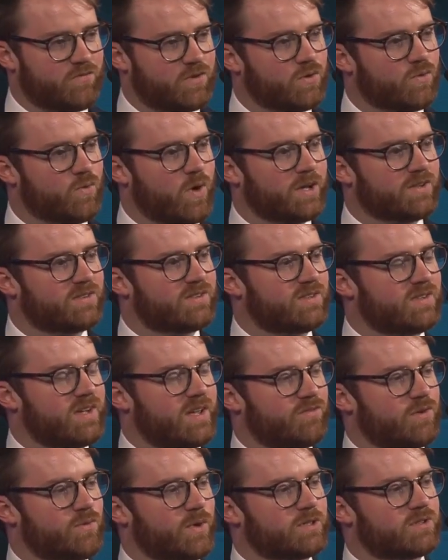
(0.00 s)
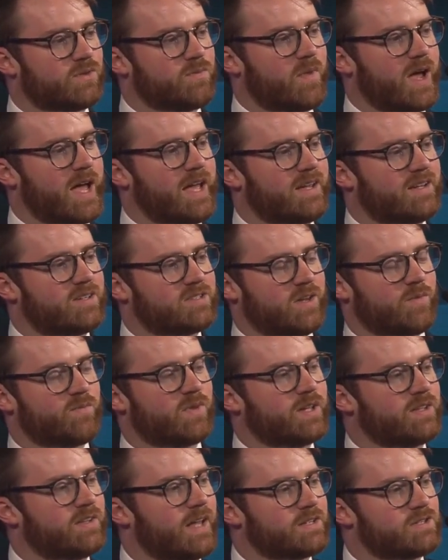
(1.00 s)
you want to make
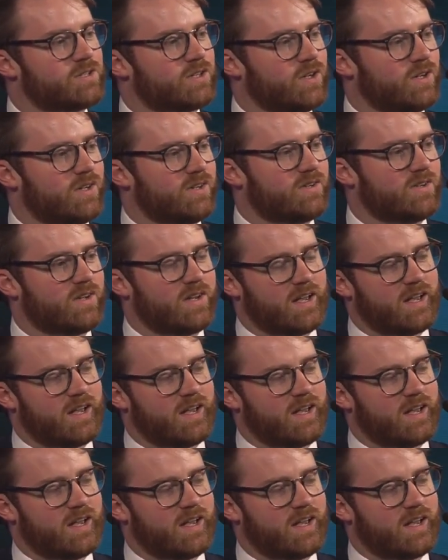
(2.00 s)
something that's good